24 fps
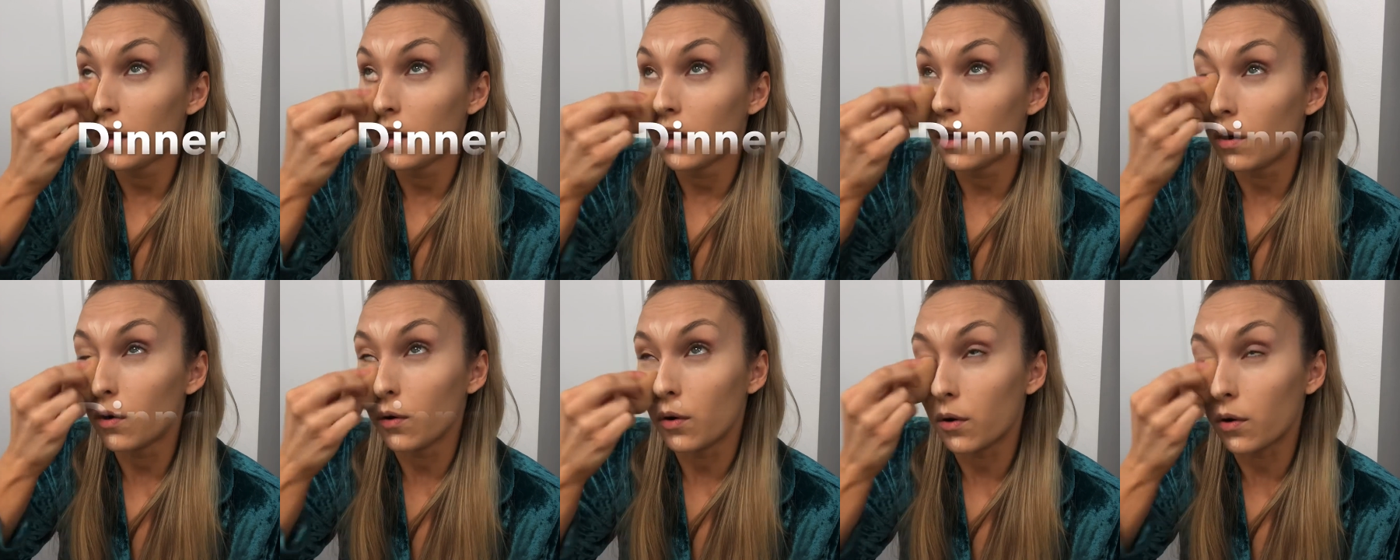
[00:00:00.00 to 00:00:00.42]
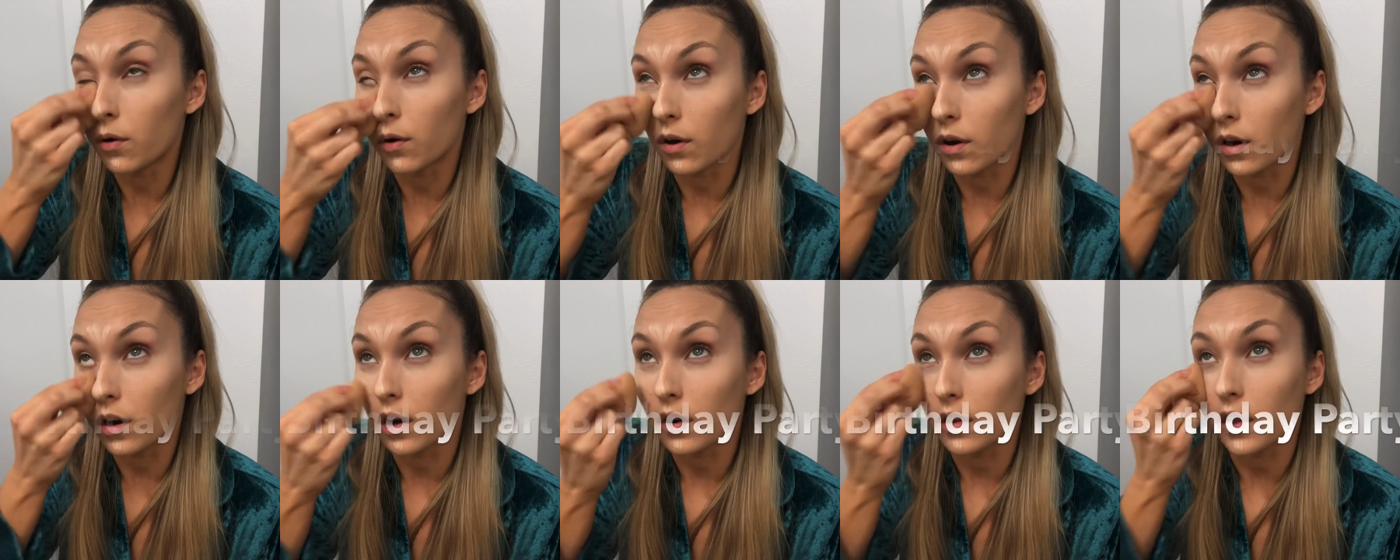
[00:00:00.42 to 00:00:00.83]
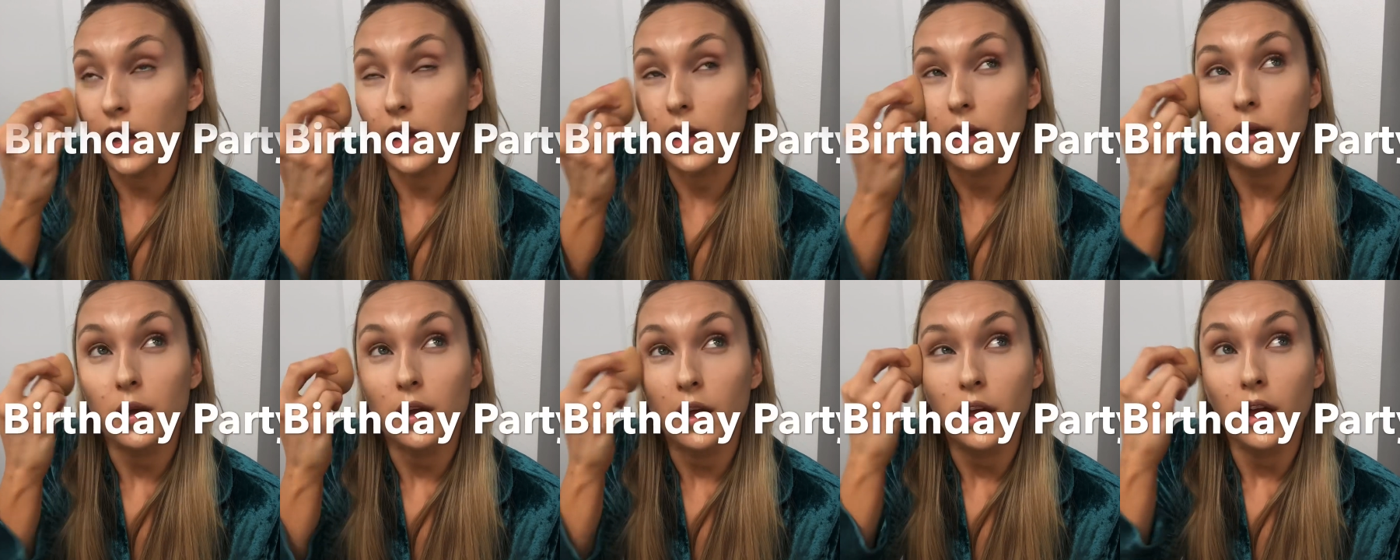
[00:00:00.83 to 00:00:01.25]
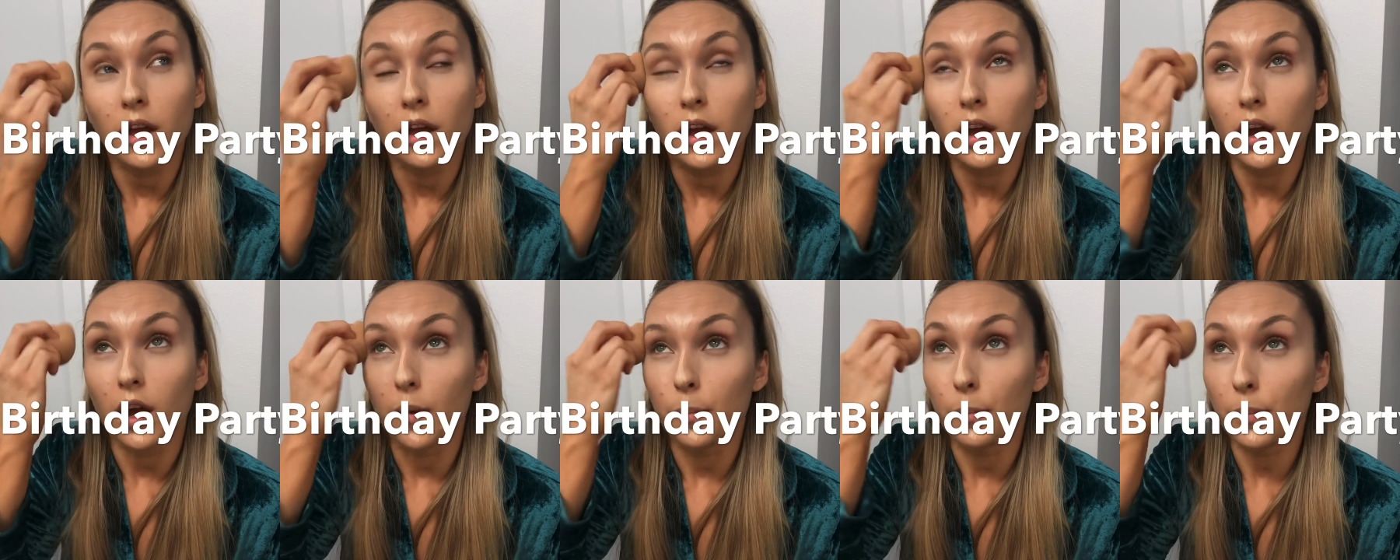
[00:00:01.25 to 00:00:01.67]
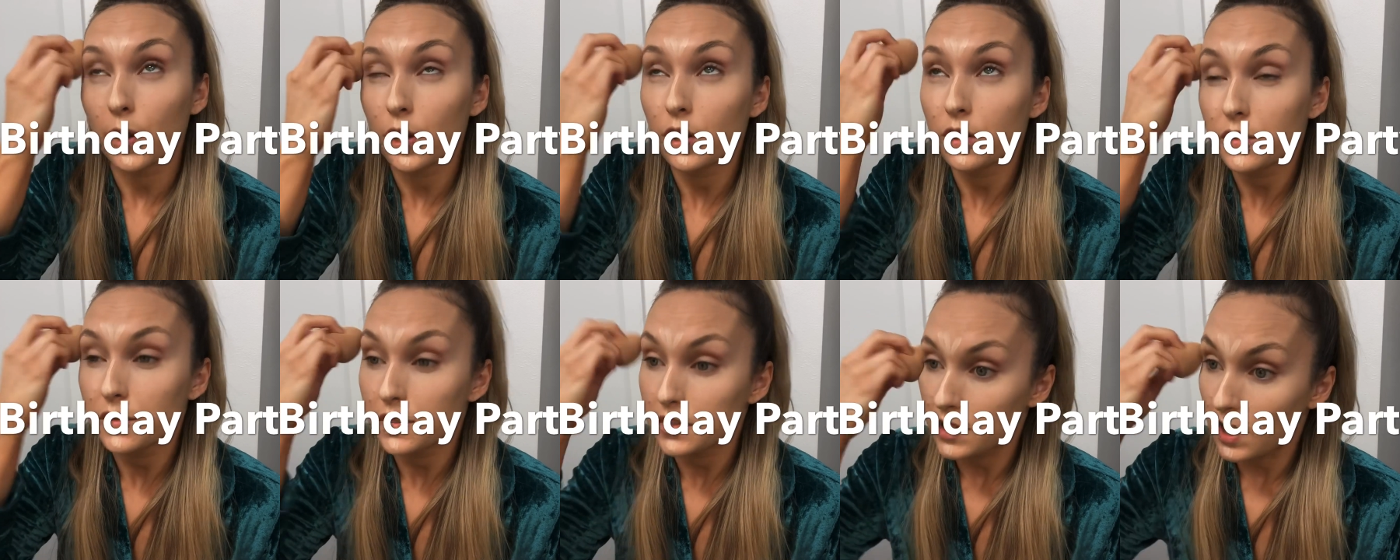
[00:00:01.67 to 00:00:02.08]
or like a
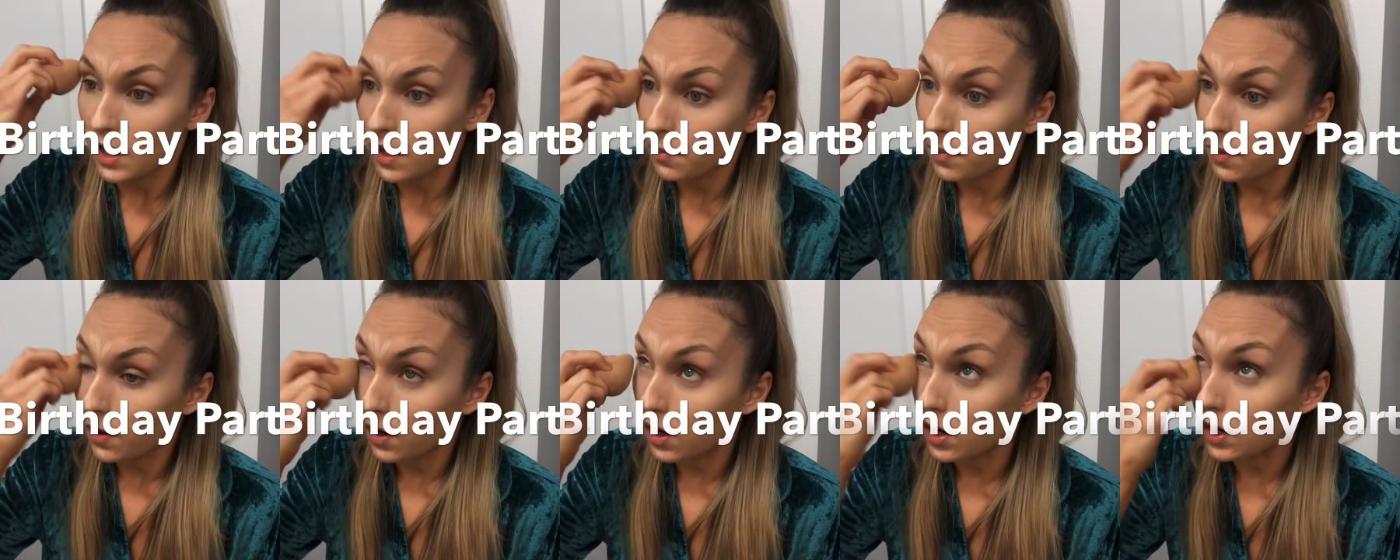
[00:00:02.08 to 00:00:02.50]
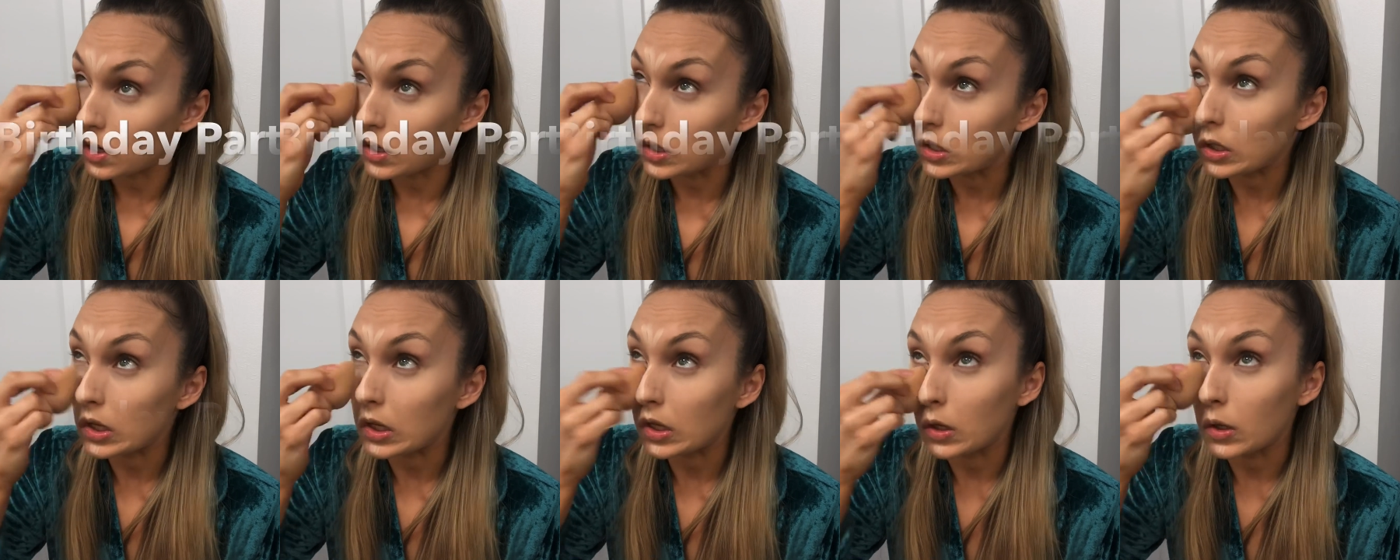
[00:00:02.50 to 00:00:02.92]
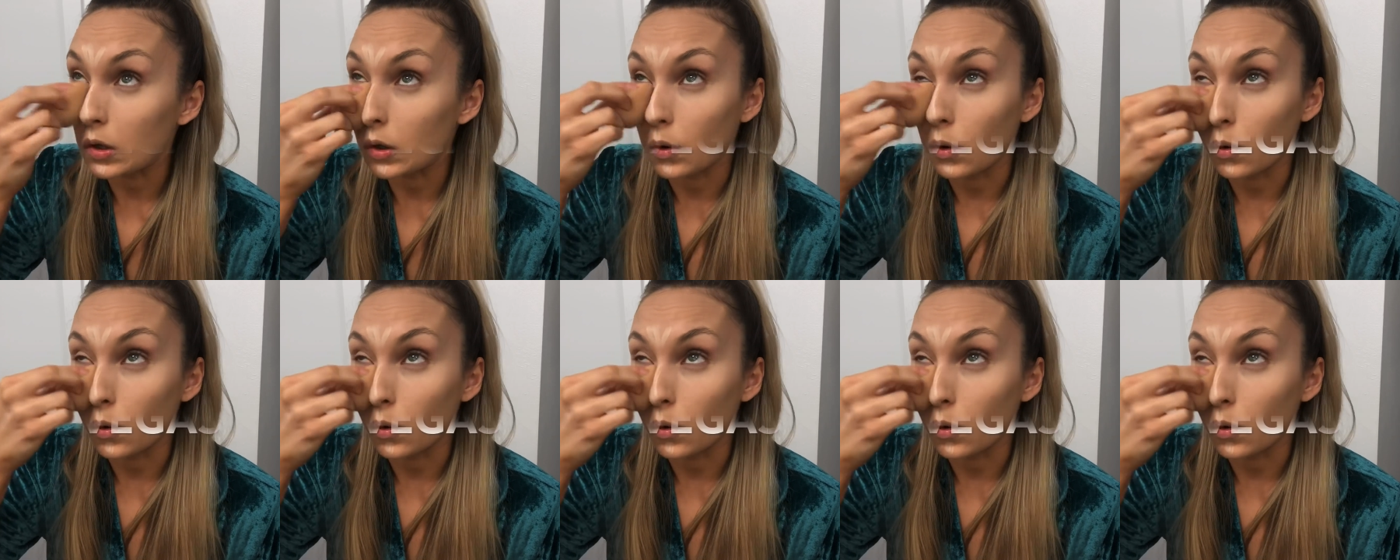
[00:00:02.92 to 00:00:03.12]
birthday party,